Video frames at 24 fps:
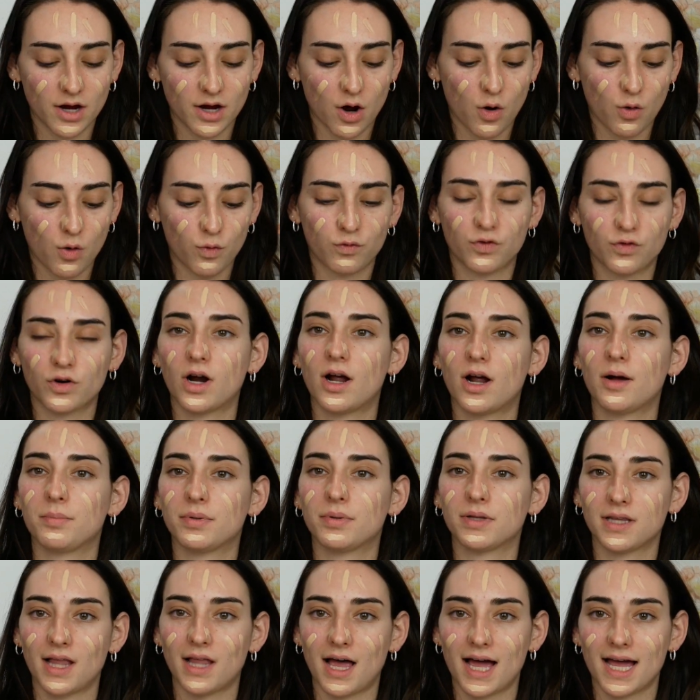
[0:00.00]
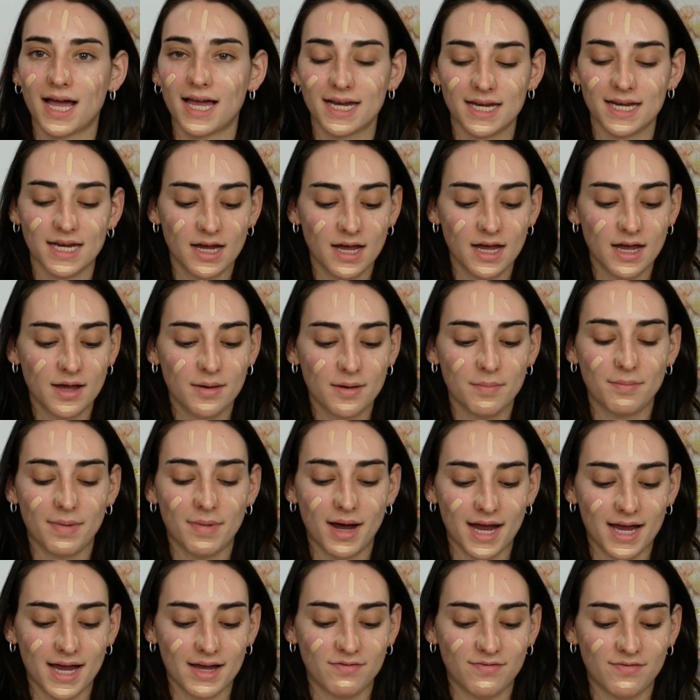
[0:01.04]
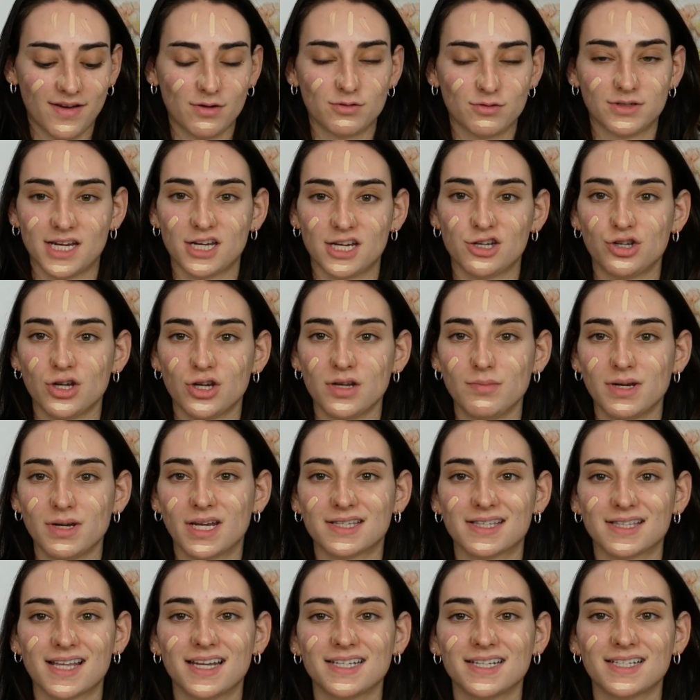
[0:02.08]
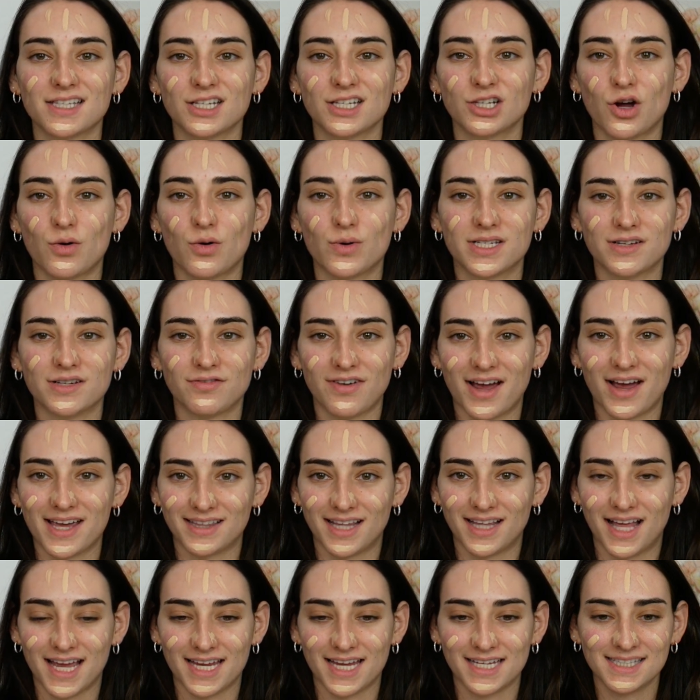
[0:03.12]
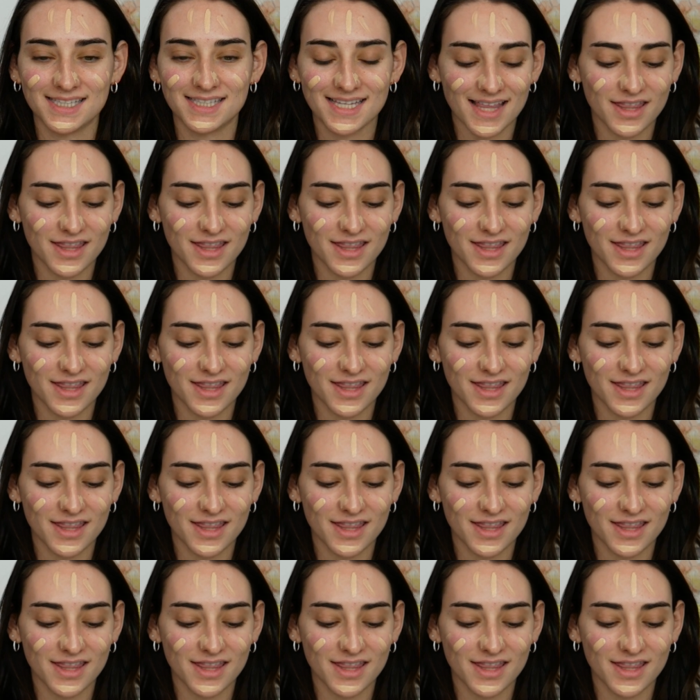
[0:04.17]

over apply my foundation, because then it doesn't go into fine lines.